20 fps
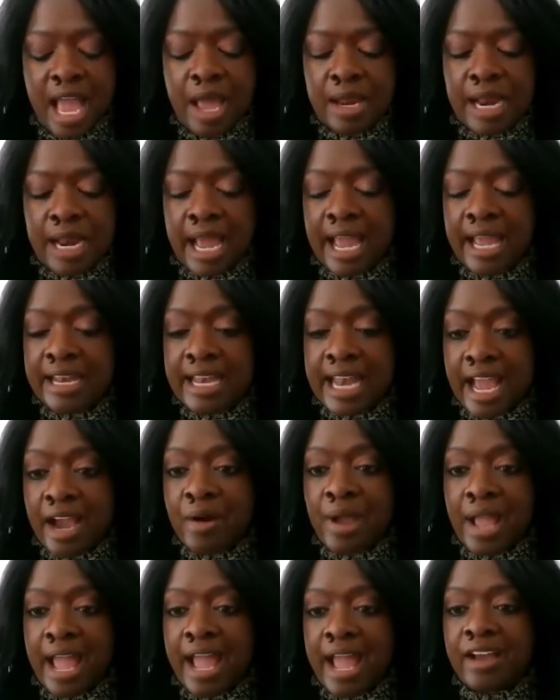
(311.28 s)
And I
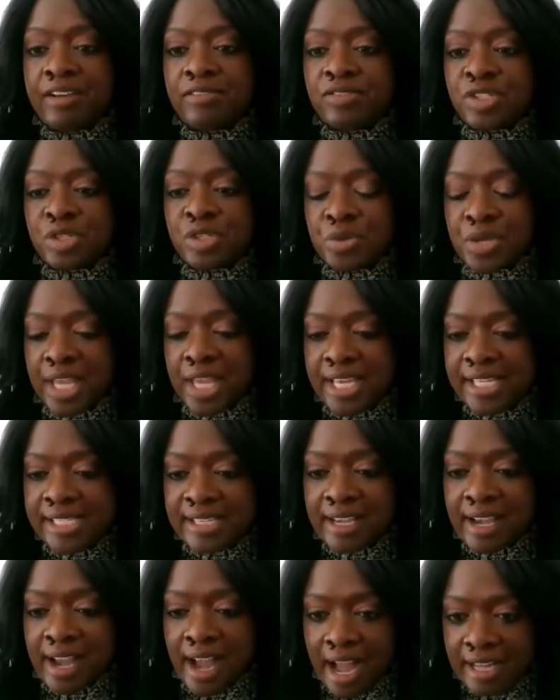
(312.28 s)
now have 2 kids
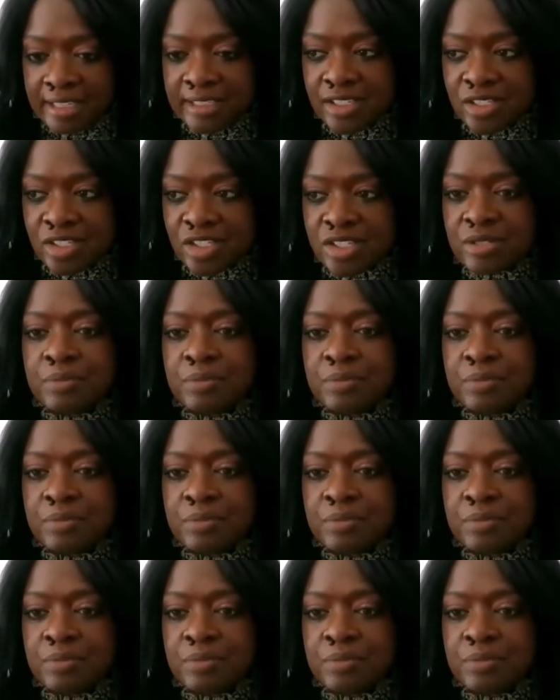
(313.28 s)
in college.